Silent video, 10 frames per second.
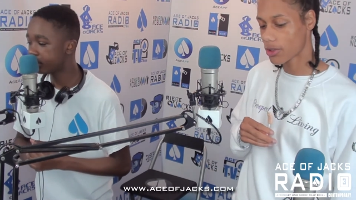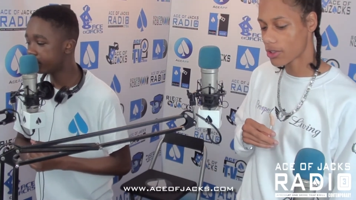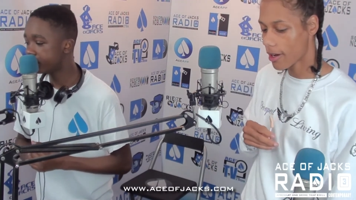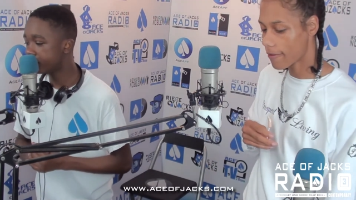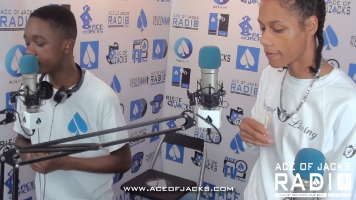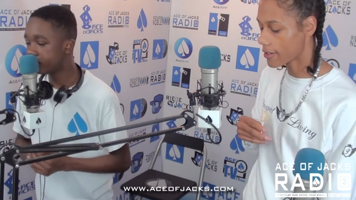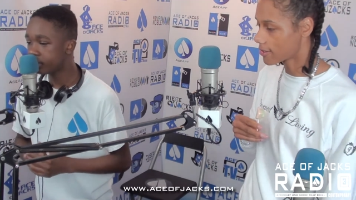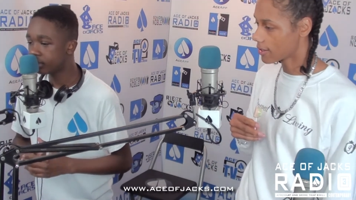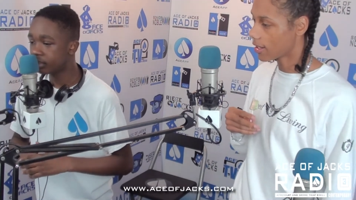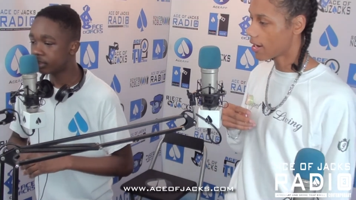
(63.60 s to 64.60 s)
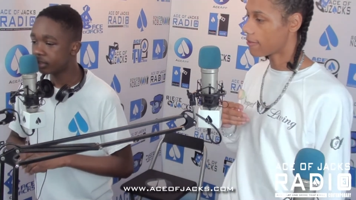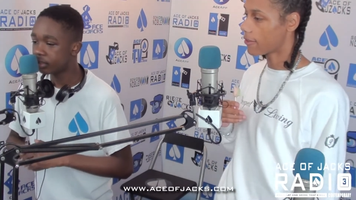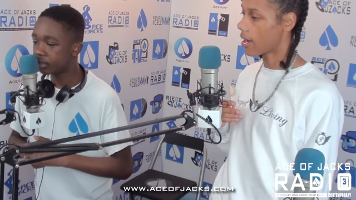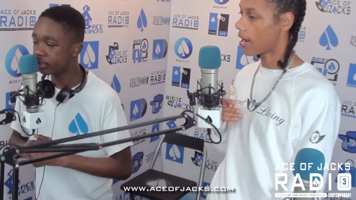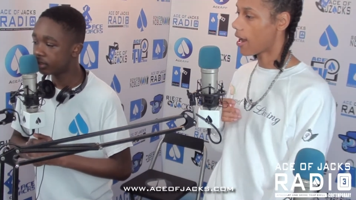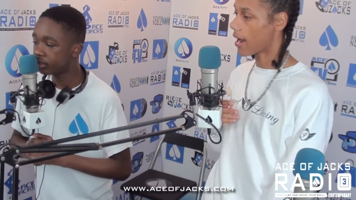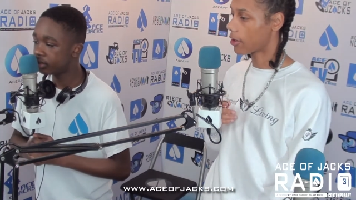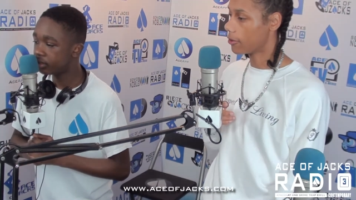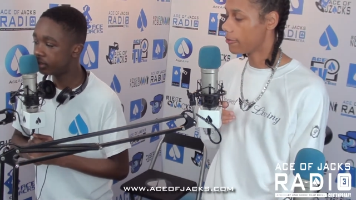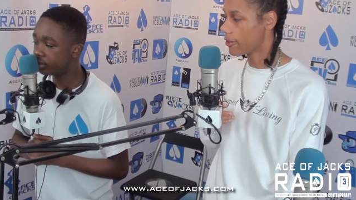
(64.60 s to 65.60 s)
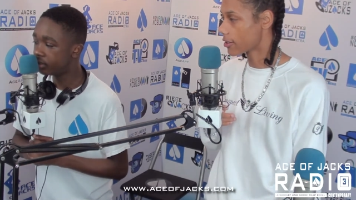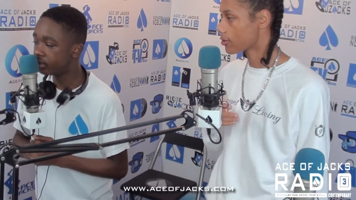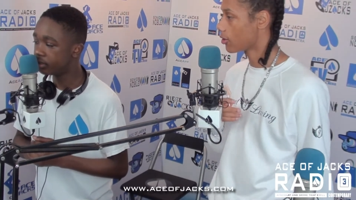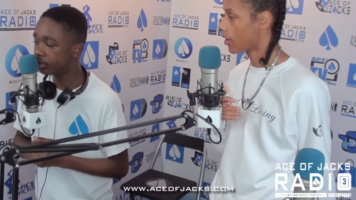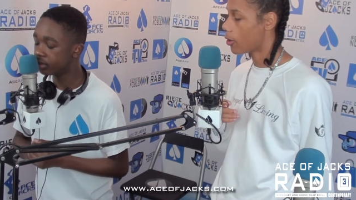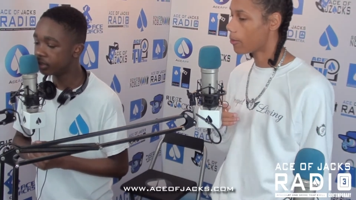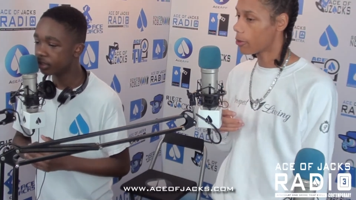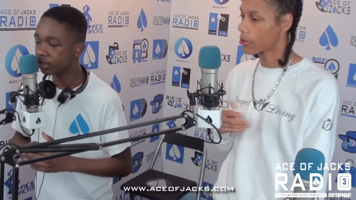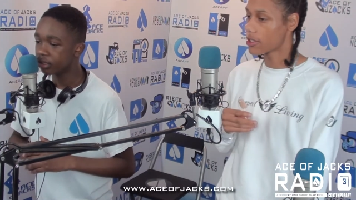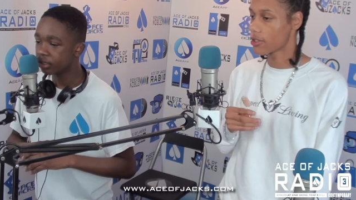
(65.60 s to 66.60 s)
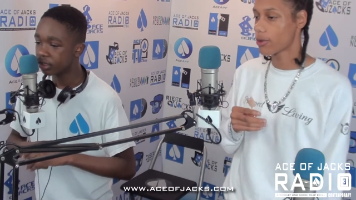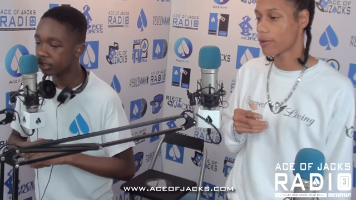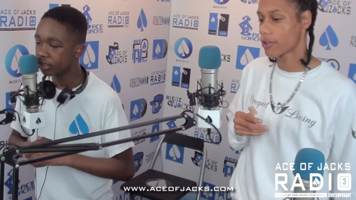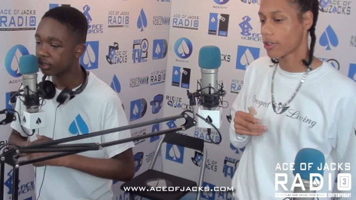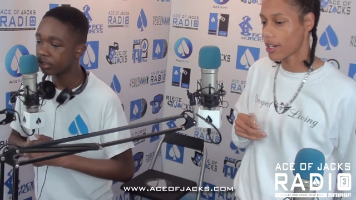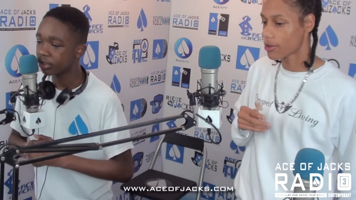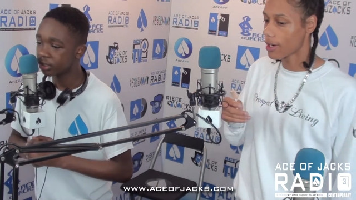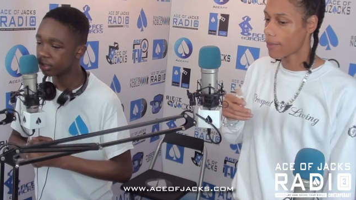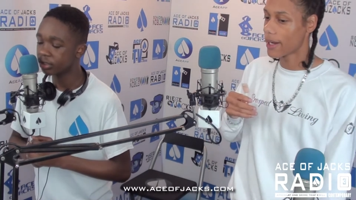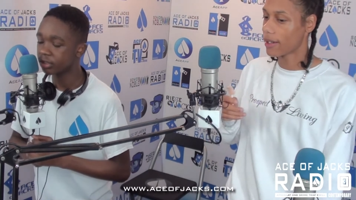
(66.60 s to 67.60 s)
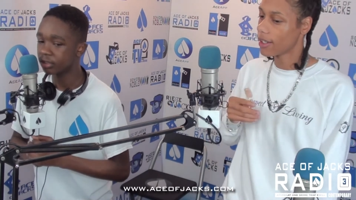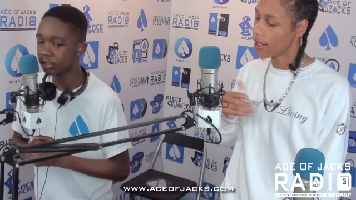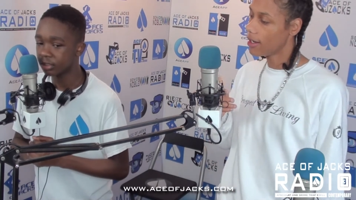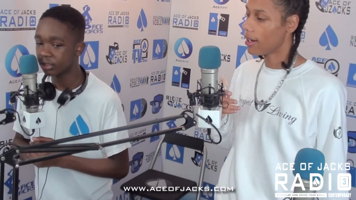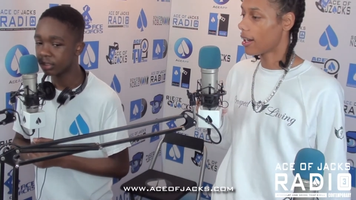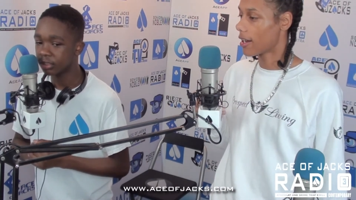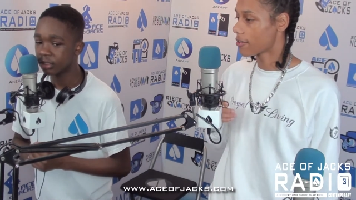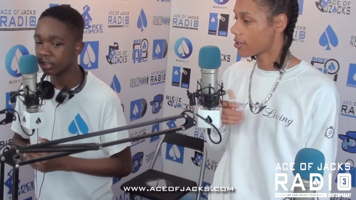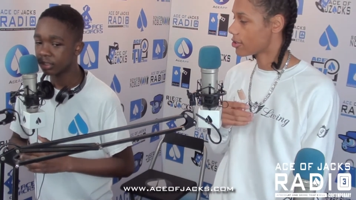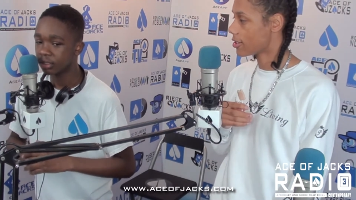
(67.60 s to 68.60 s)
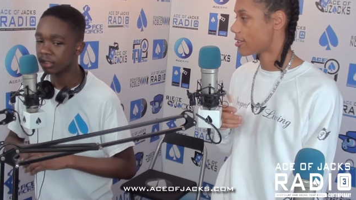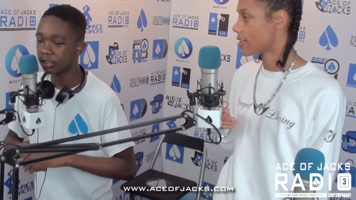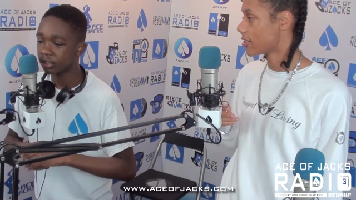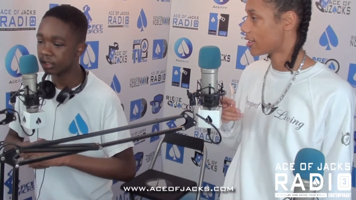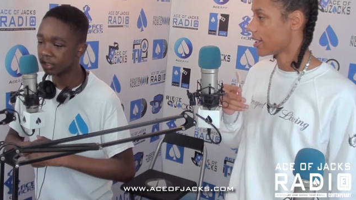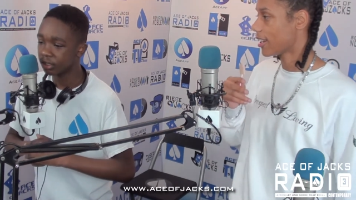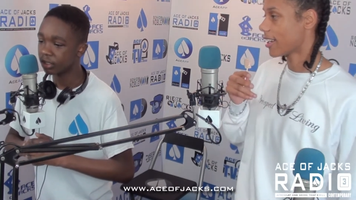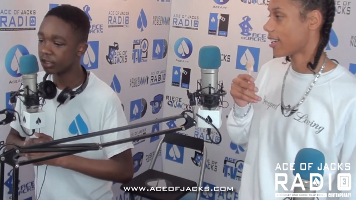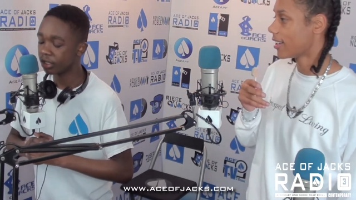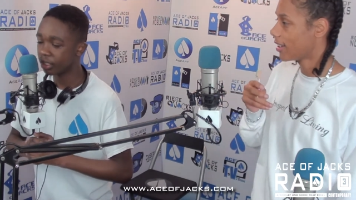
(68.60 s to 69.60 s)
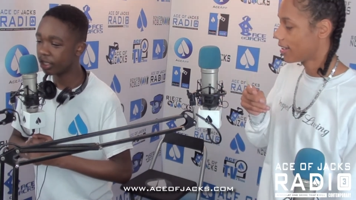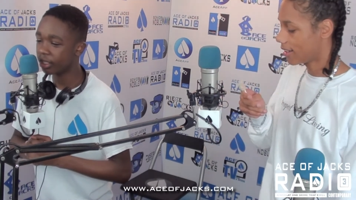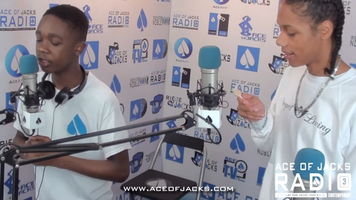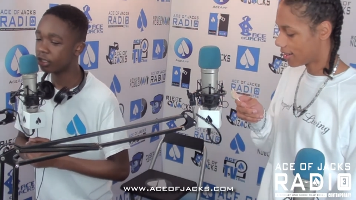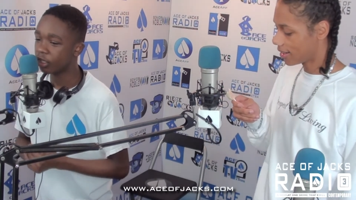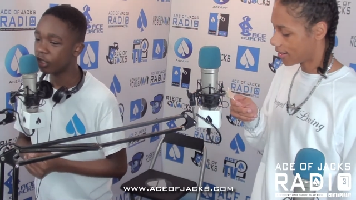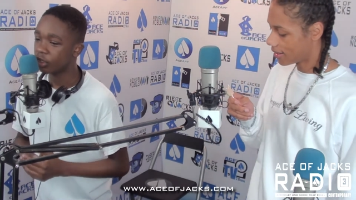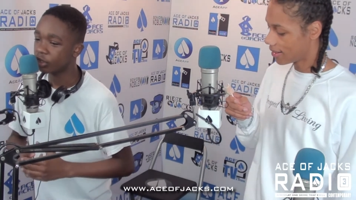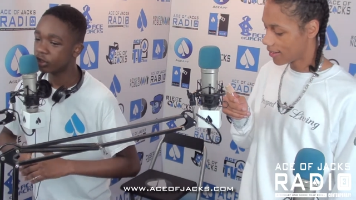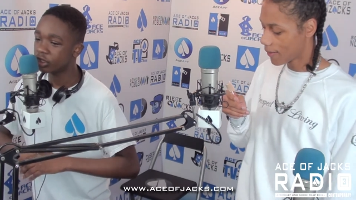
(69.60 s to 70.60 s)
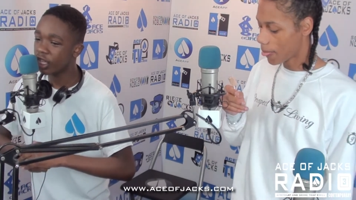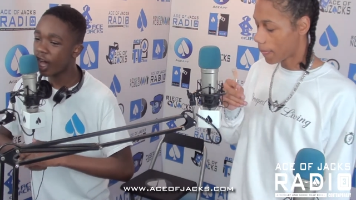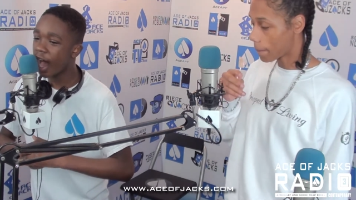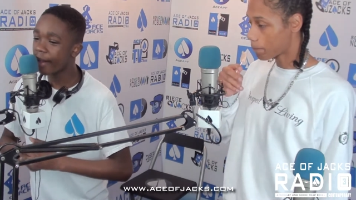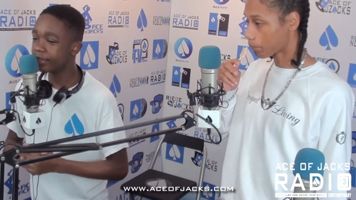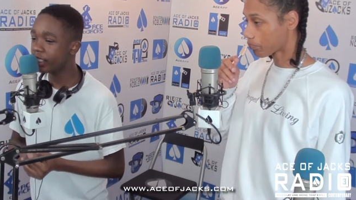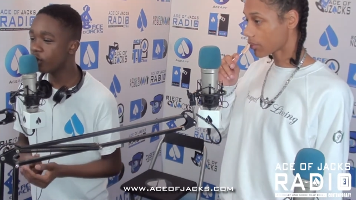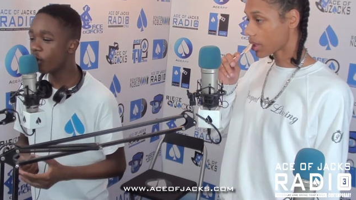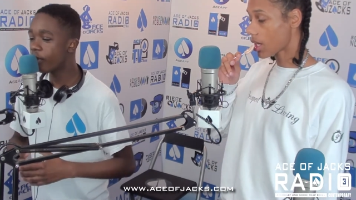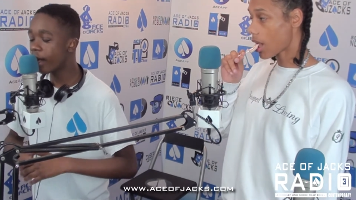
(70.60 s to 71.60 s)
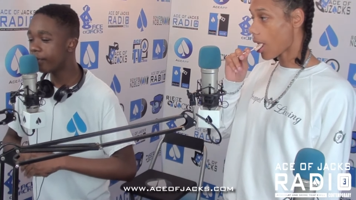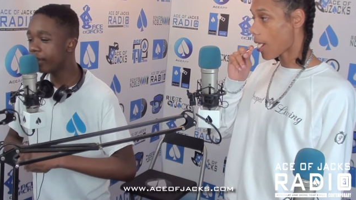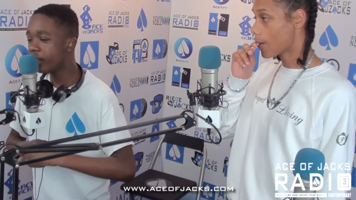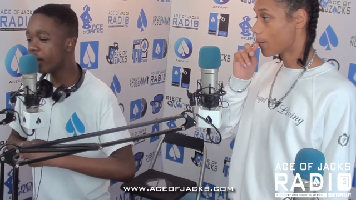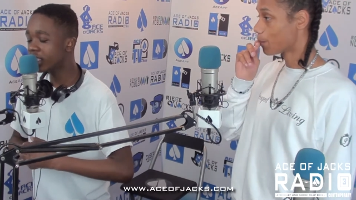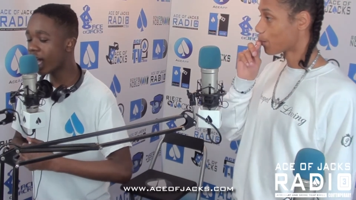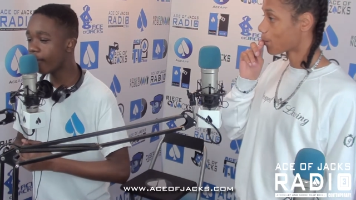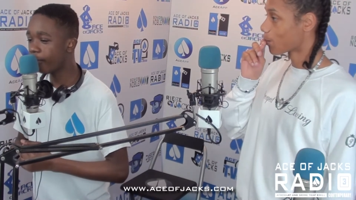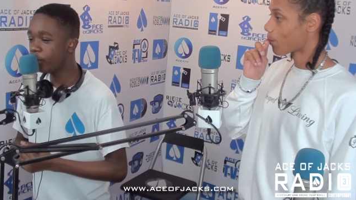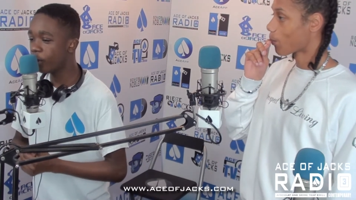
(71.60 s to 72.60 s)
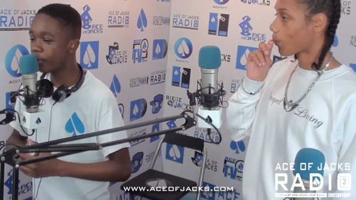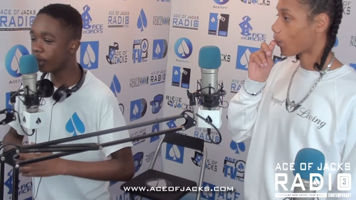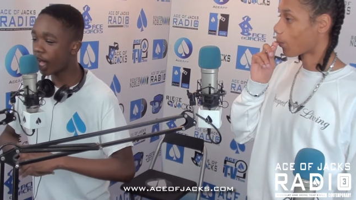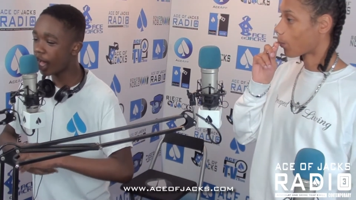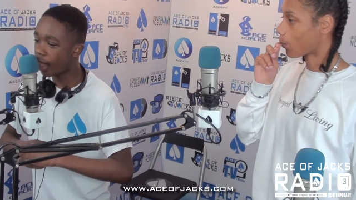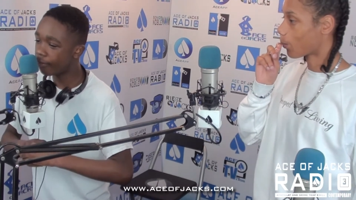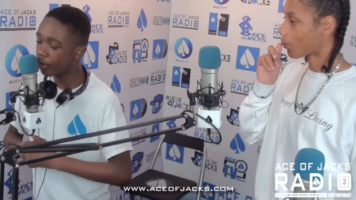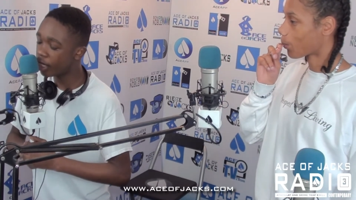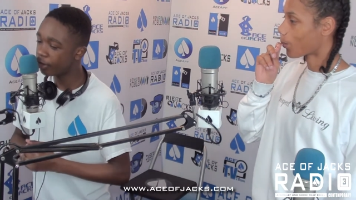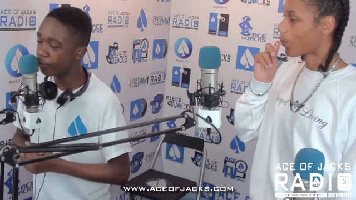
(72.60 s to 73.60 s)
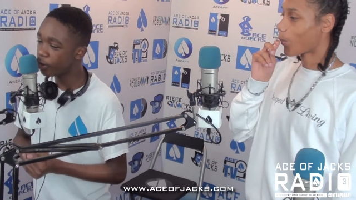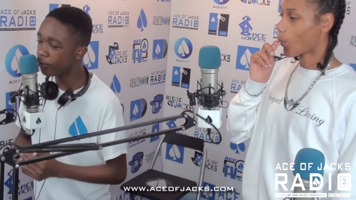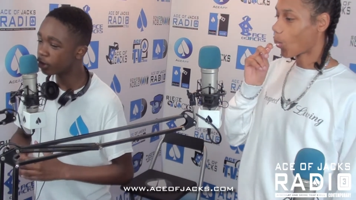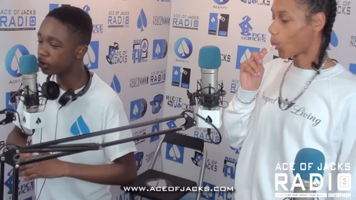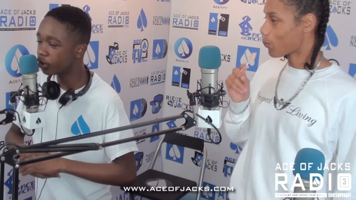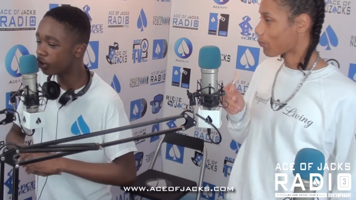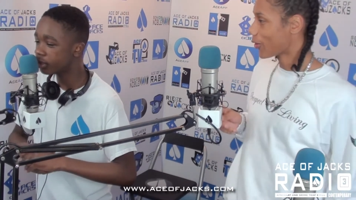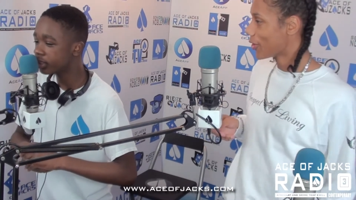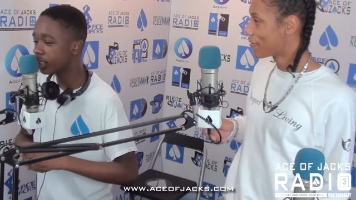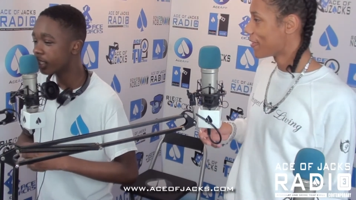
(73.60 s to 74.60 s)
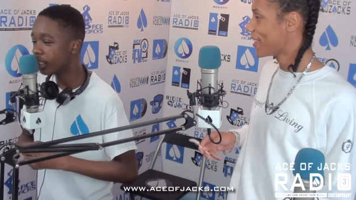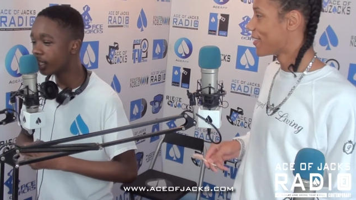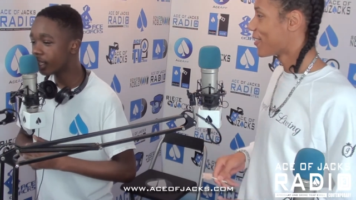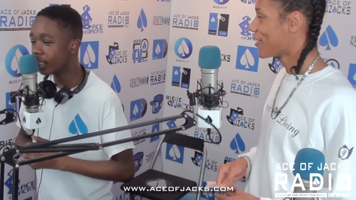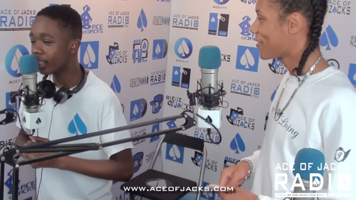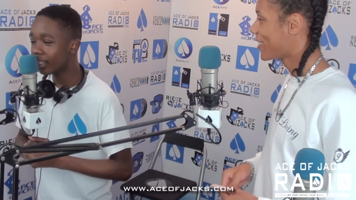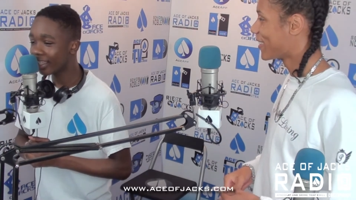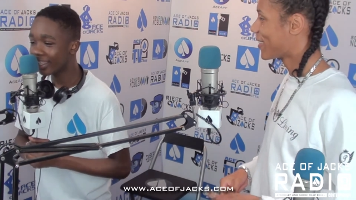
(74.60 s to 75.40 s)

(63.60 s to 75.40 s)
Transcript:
Speaker 1: certain things in life that I could fix or help or assist with. So that's when I made a lifestyle transition. Yeah.
Speaker 2: Yeah. So I've seen your rap videos. I have a few of I have heard a few of your songs. Are you feeling? Are you feeling